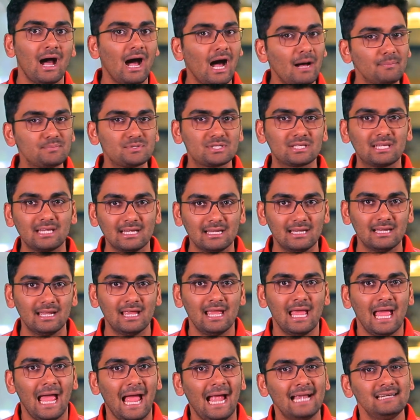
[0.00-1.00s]
upskill,
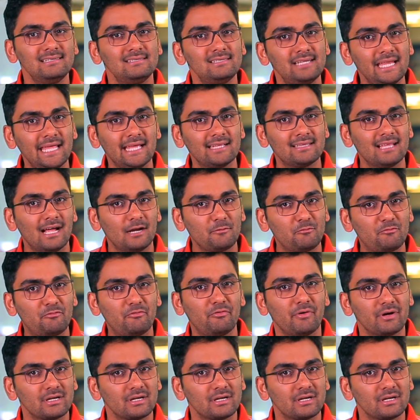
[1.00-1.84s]
and take that